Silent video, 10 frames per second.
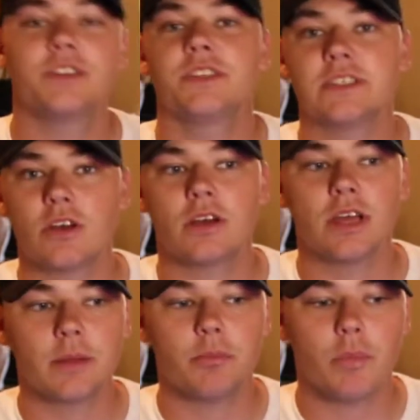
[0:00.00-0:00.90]
an,
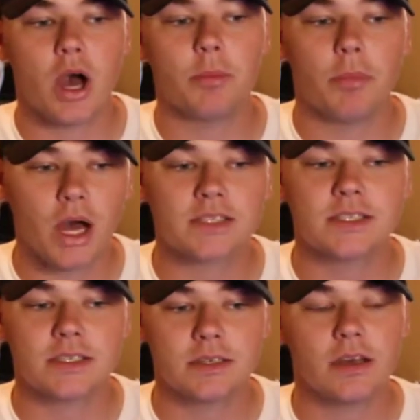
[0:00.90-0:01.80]
an
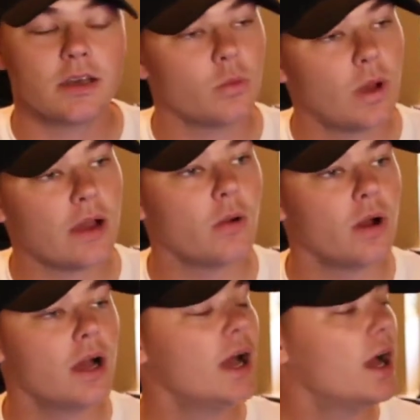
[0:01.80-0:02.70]
unboxing. Wow.
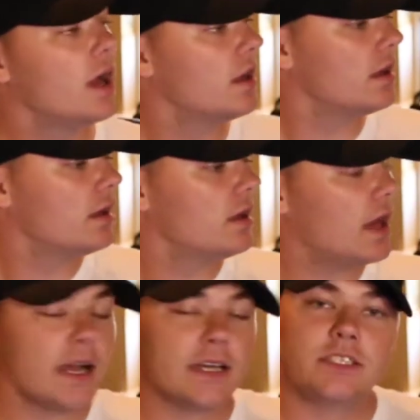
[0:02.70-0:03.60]

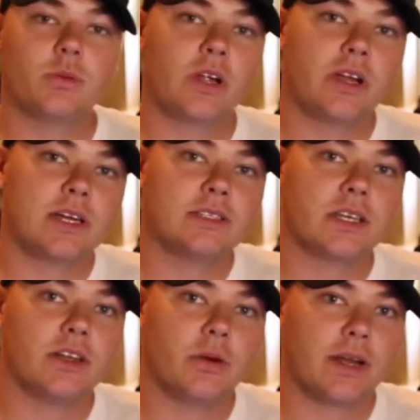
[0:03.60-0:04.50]
I swear guys, I
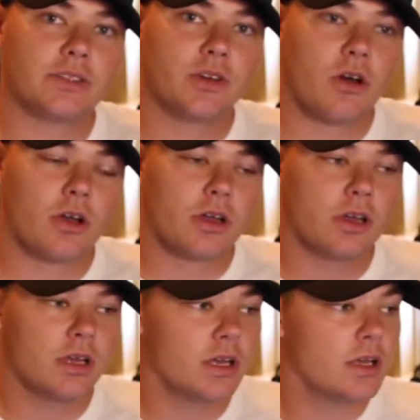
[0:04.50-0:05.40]
know how to talk.
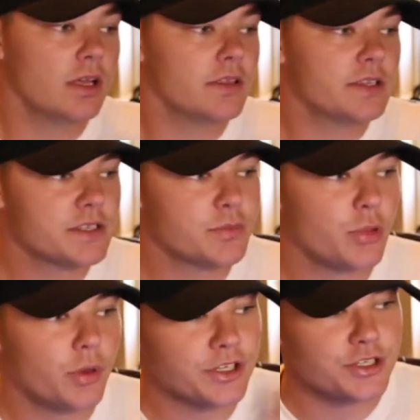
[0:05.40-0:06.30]
This is
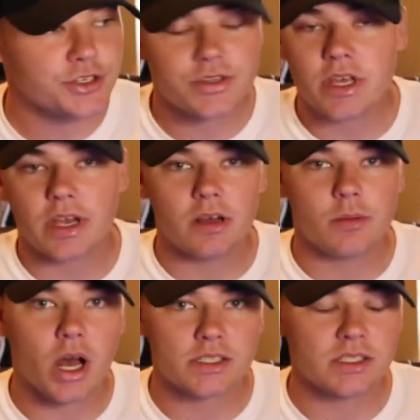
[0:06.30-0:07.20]
pretty much just like an
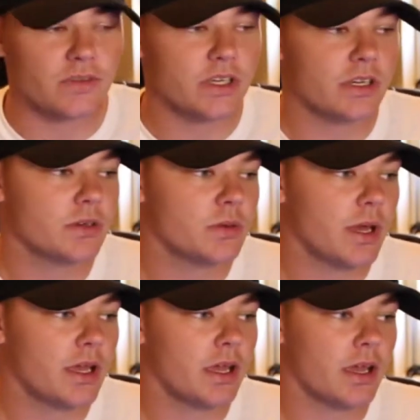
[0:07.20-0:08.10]
unboxing video
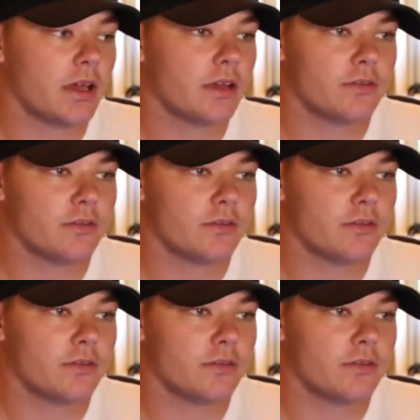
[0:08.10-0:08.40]
and